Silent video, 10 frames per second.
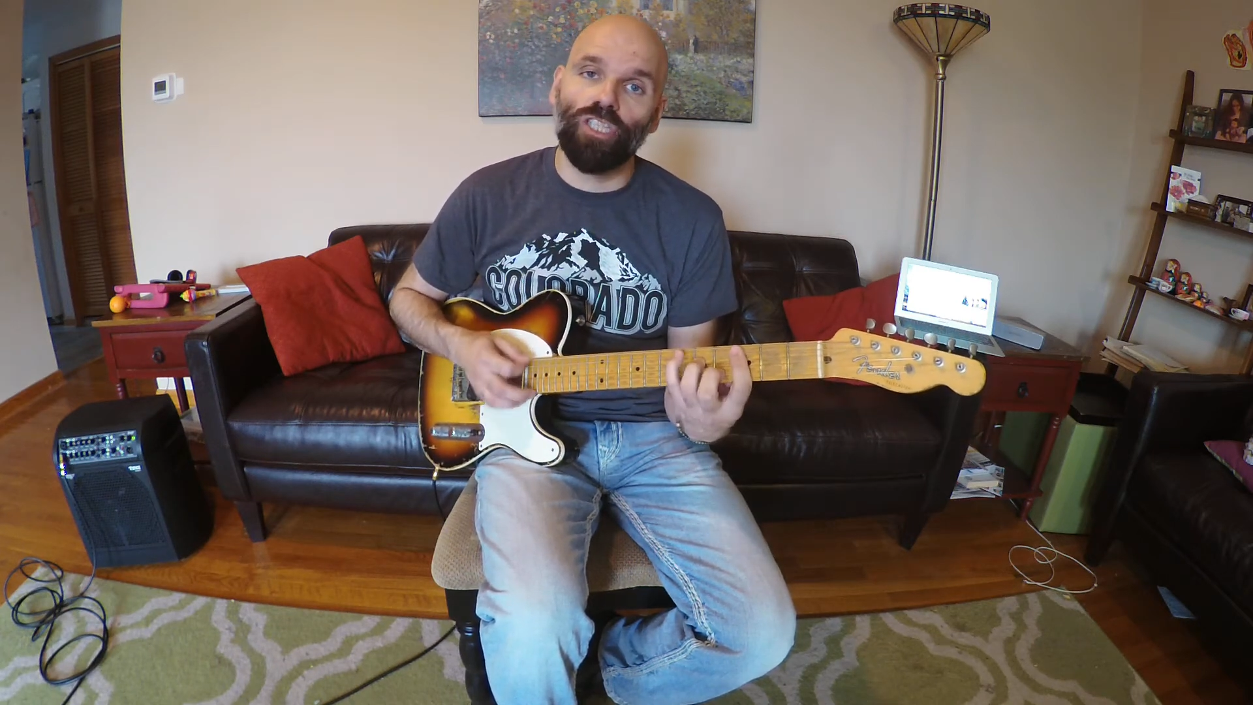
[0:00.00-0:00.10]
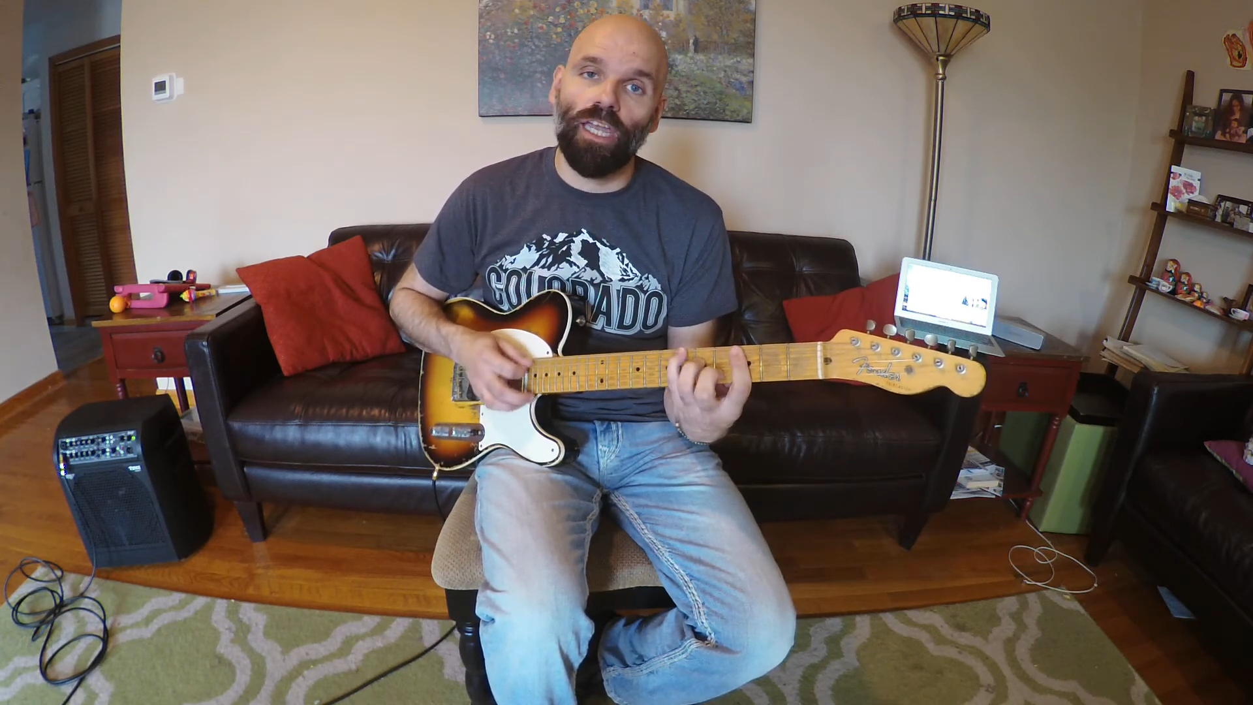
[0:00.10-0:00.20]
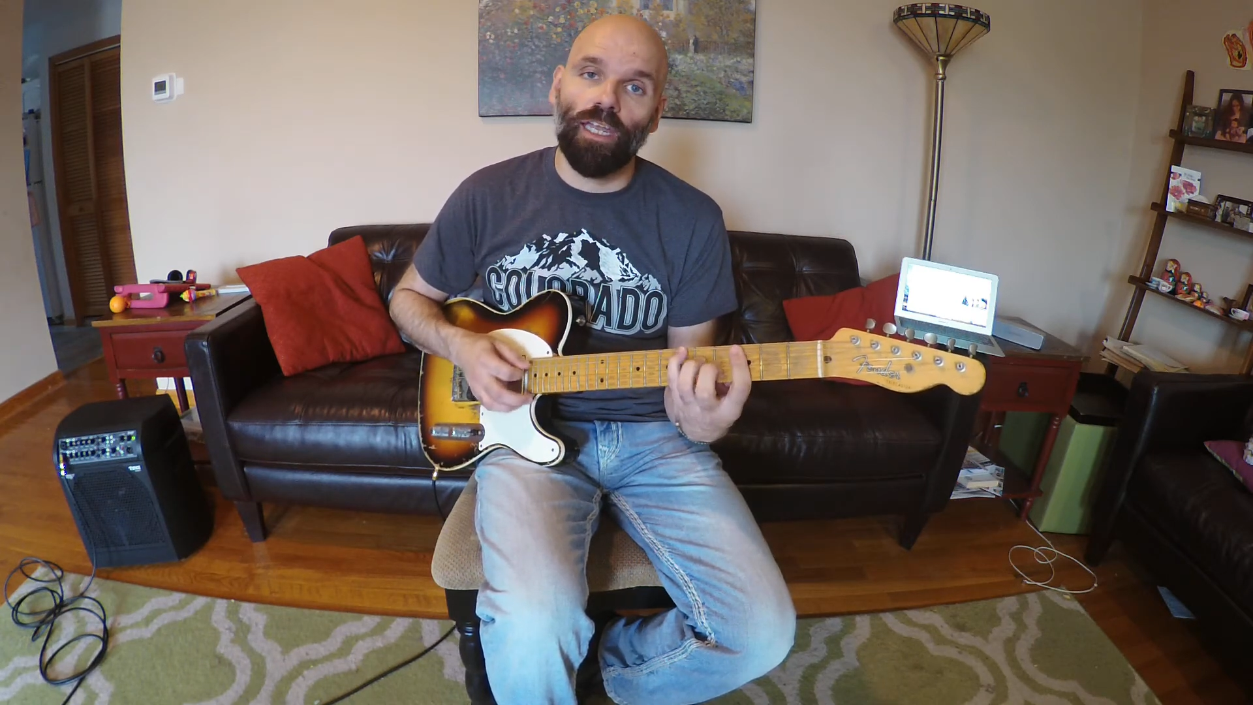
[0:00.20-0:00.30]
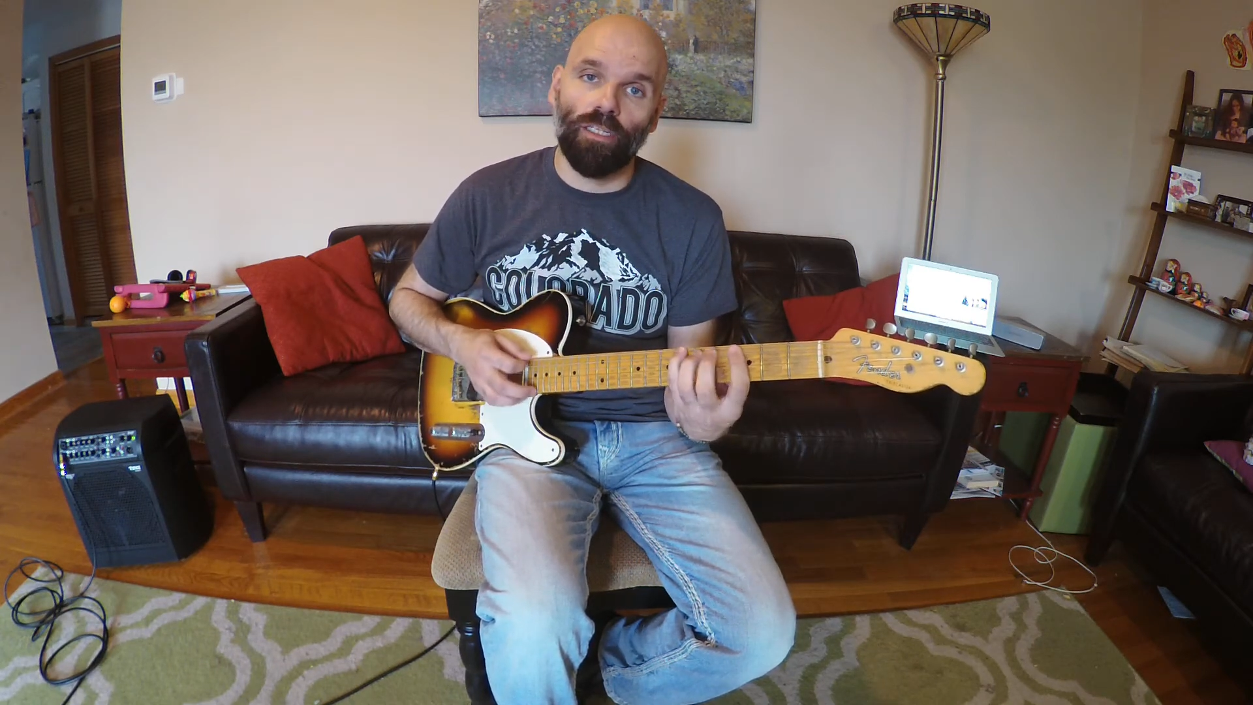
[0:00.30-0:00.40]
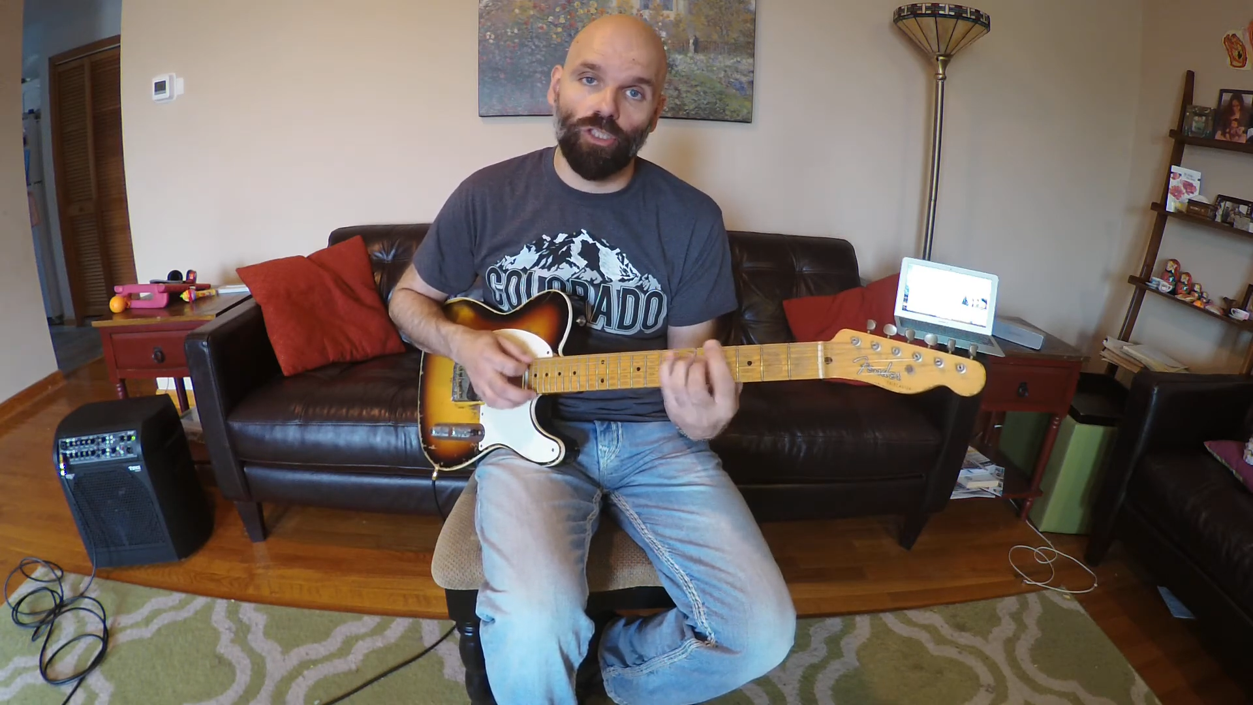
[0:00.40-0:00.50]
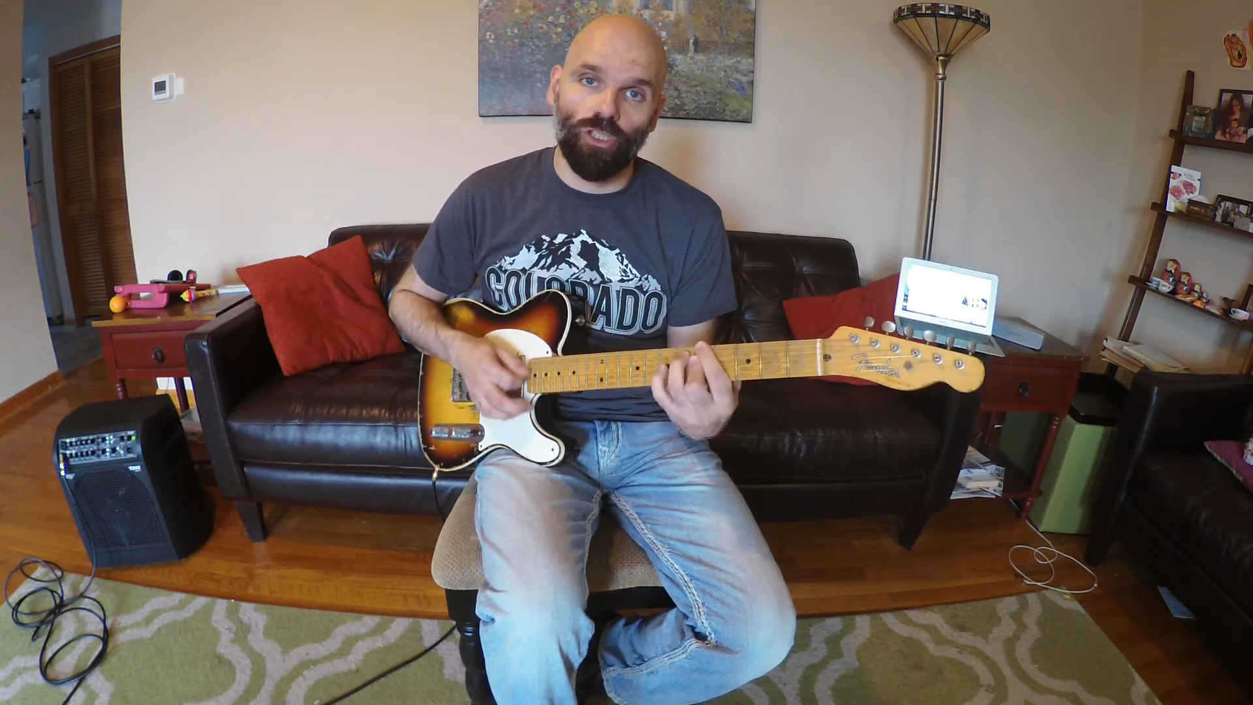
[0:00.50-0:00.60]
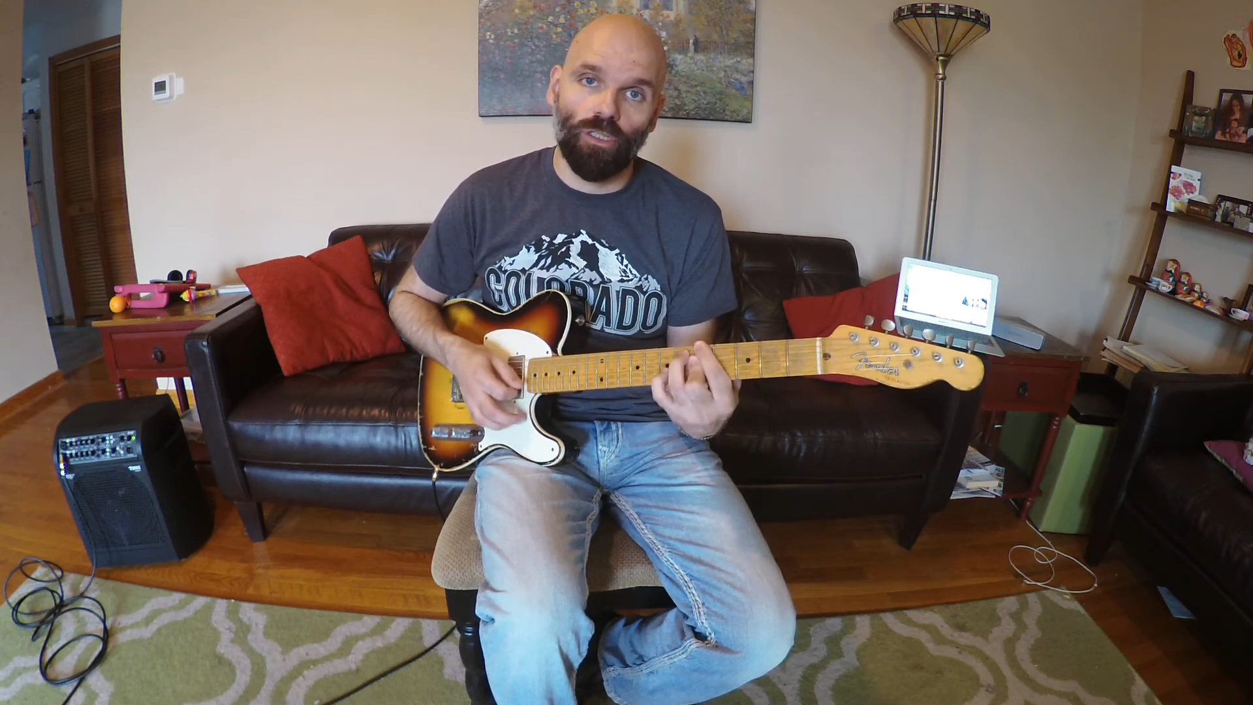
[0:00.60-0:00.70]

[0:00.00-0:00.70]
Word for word: change